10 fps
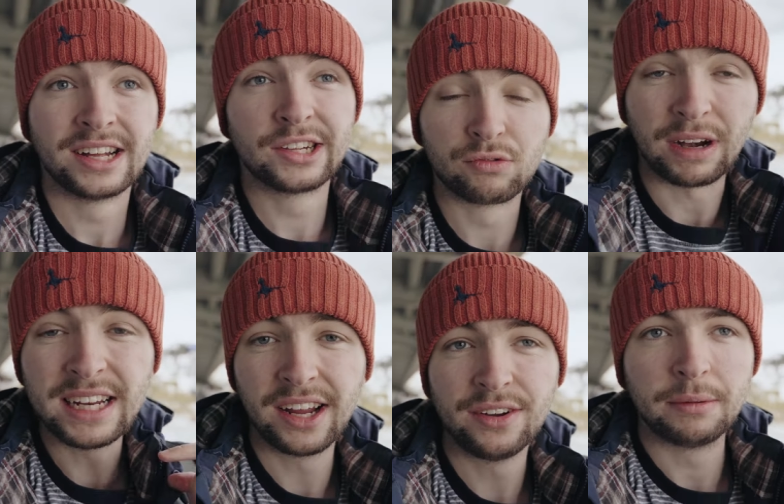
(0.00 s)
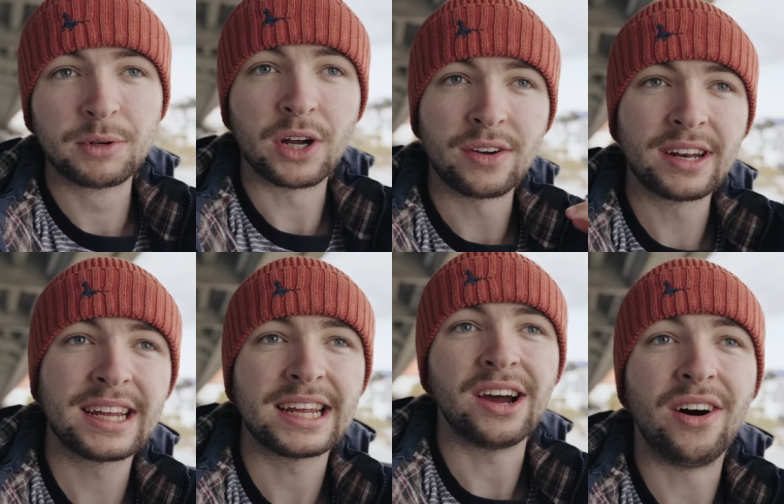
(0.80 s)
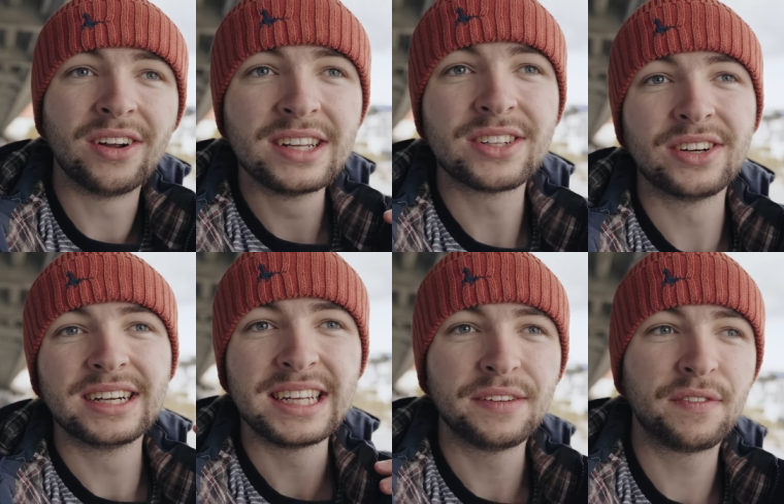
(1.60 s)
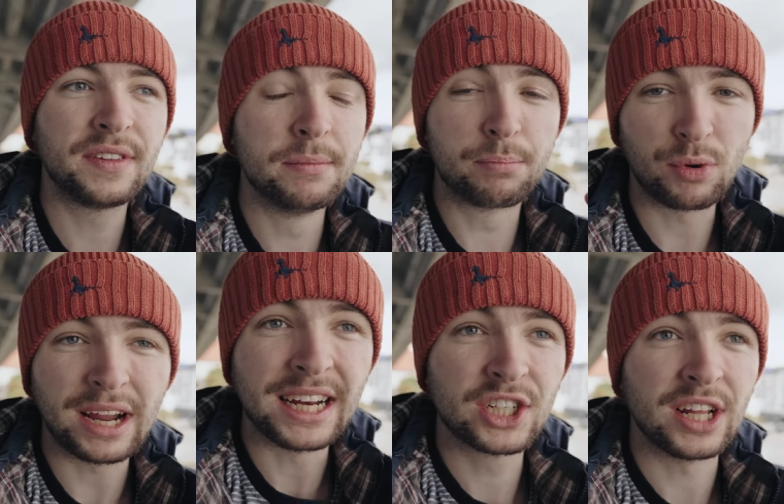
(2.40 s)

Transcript: So right now I'm currently underneath the bridge